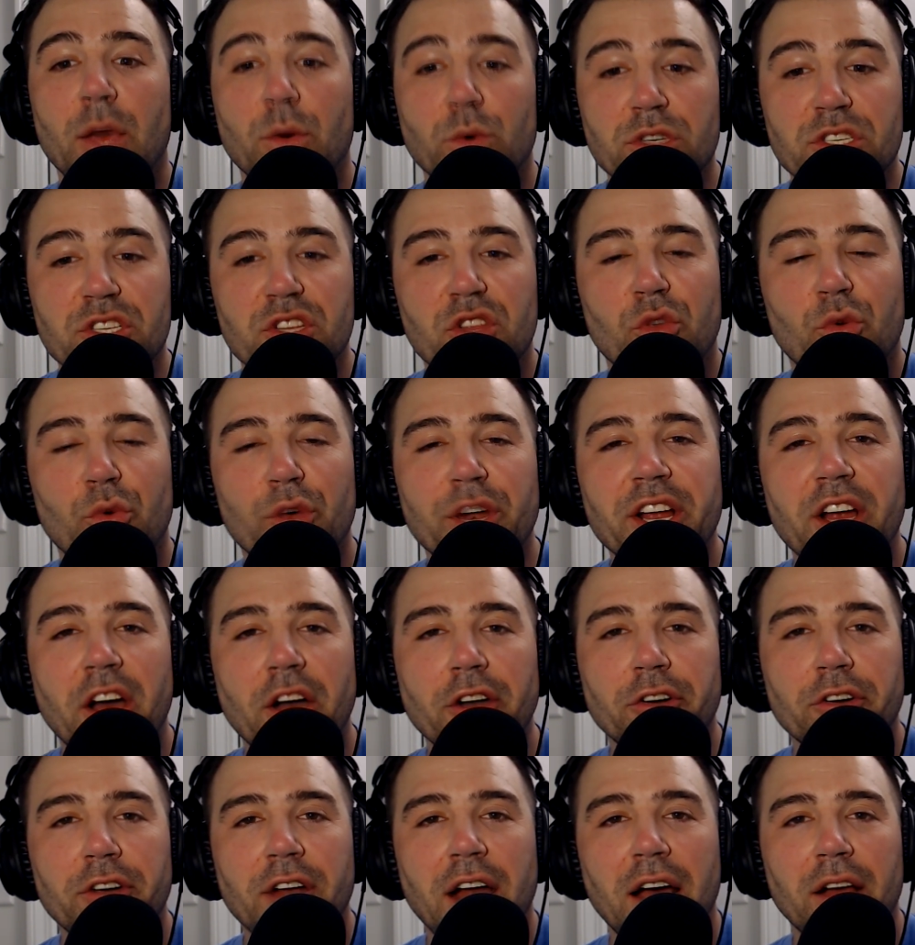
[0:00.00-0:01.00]
It was
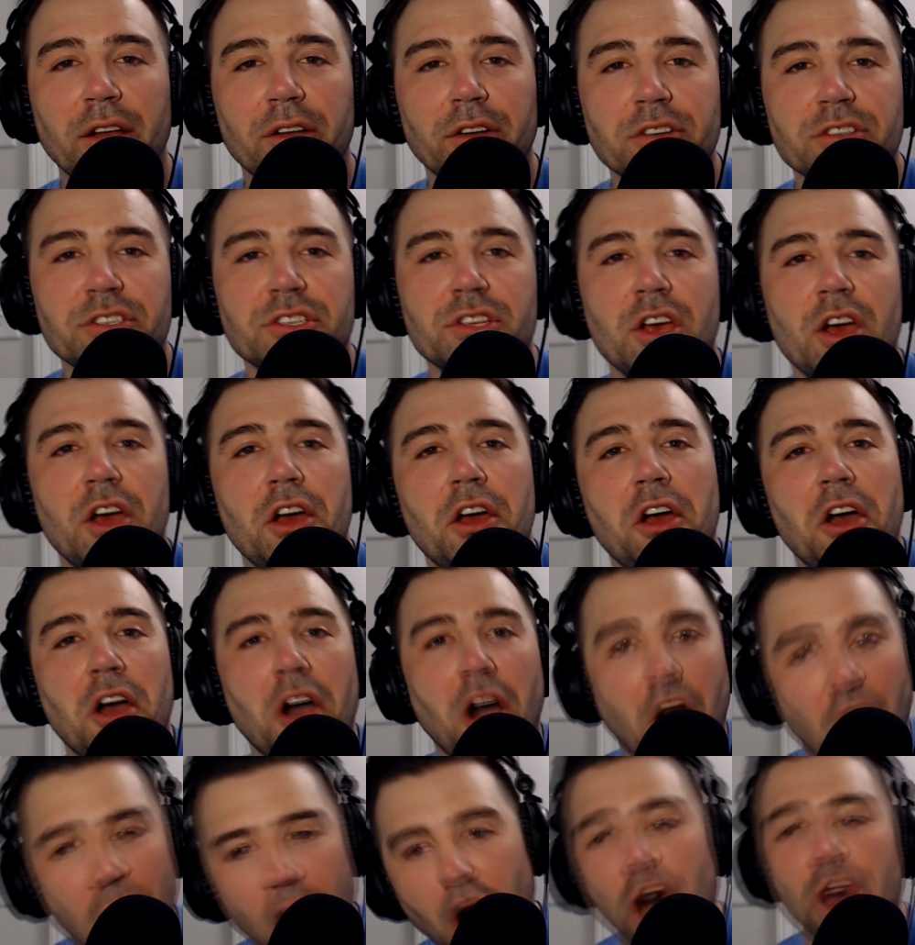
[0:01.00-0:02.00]
$300
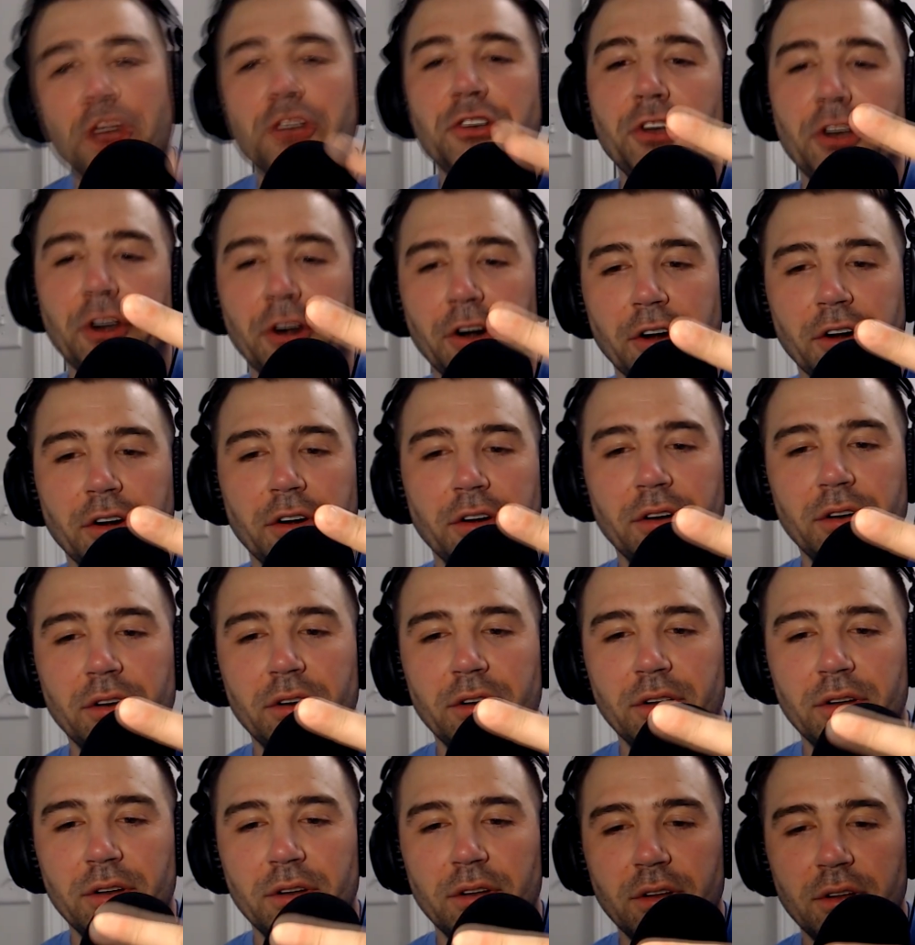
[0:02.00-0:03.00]
under
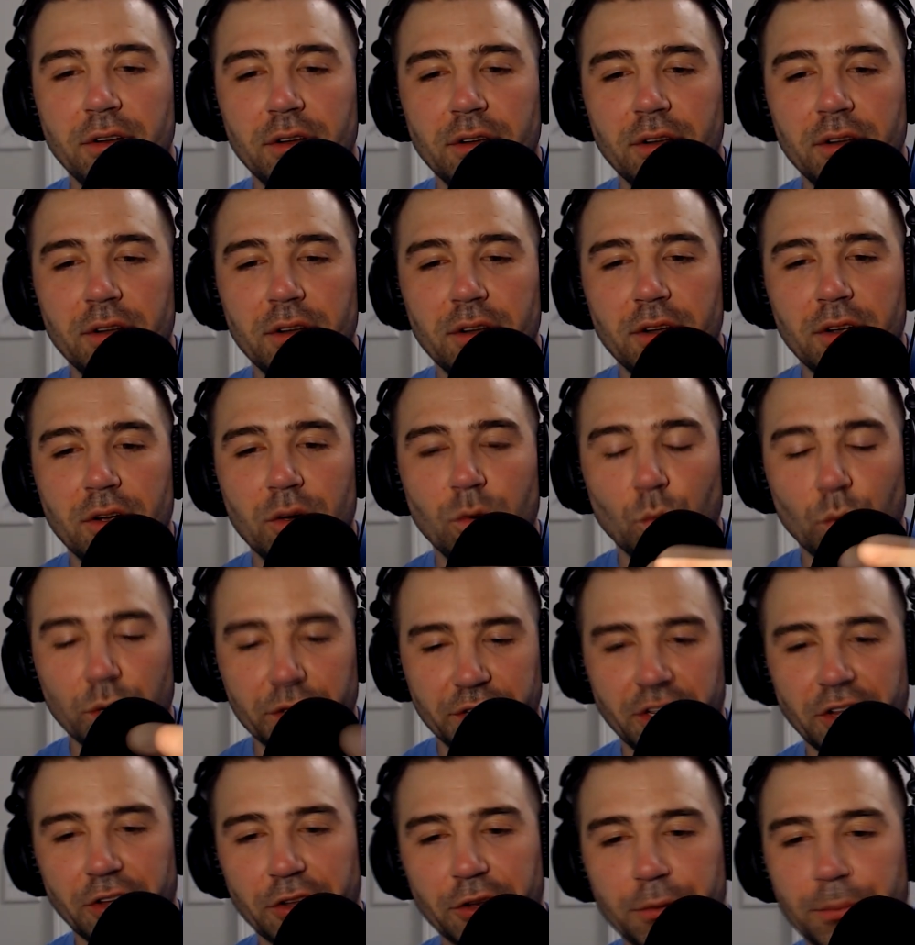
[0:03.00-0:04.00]

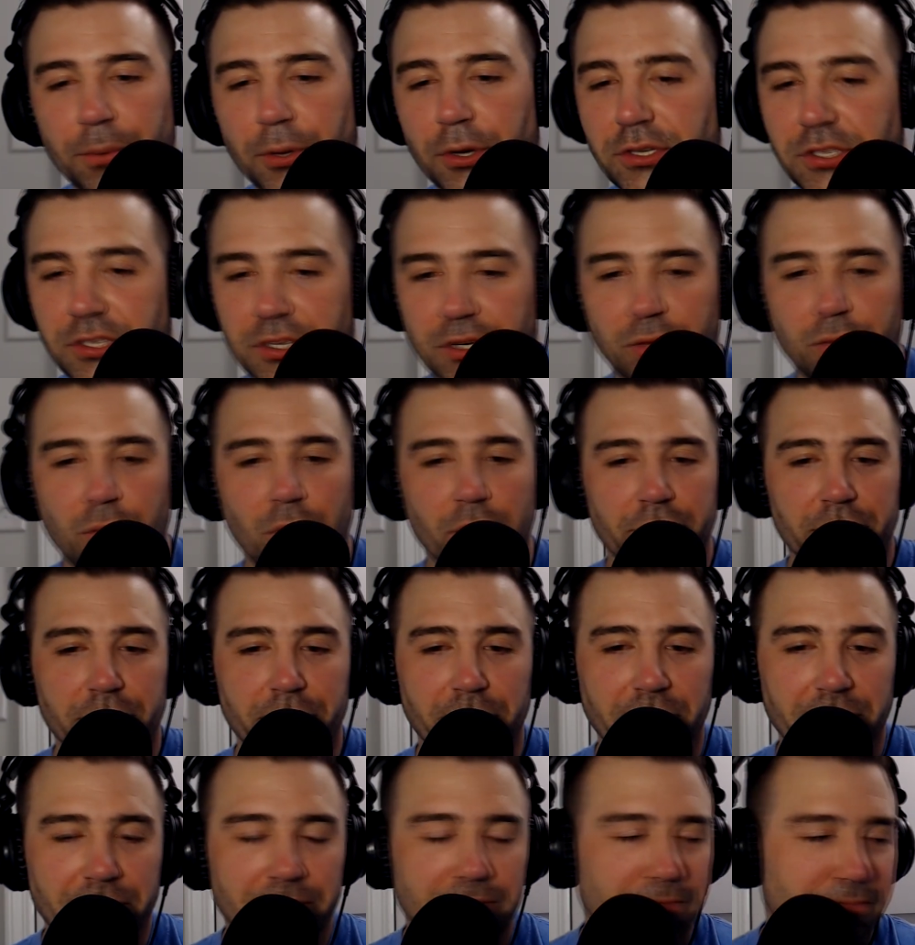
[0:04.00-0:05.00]
what the other person
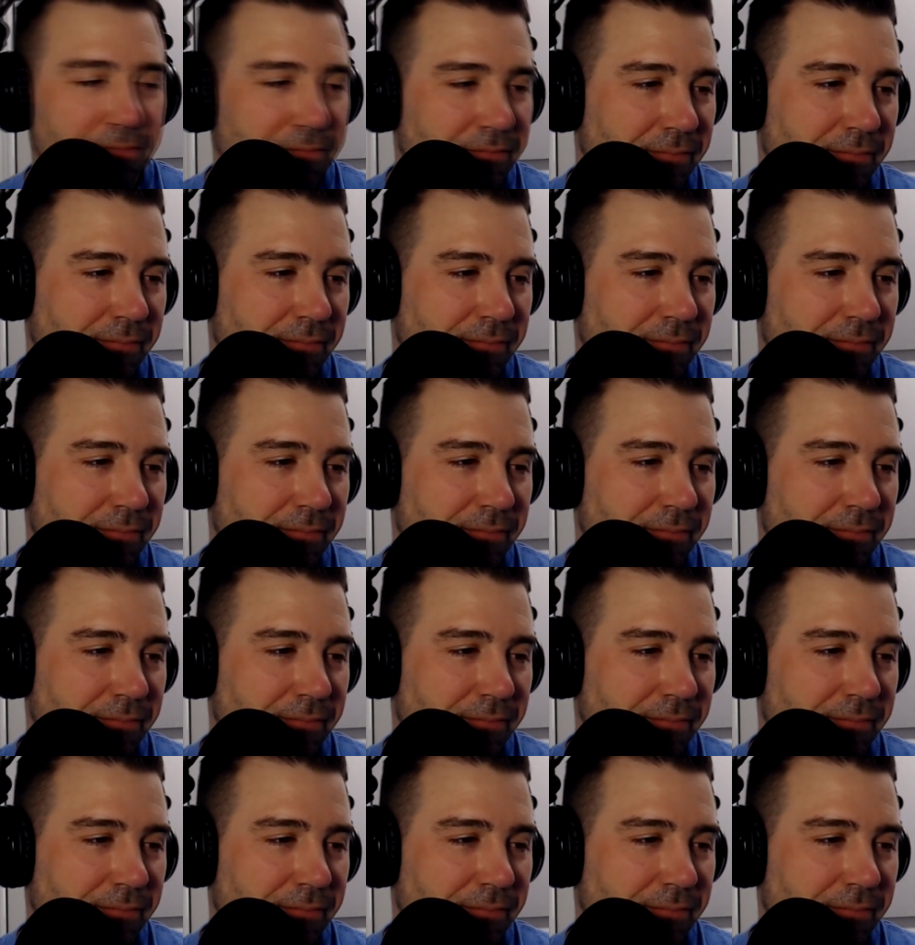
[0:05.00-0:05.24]
quoted me.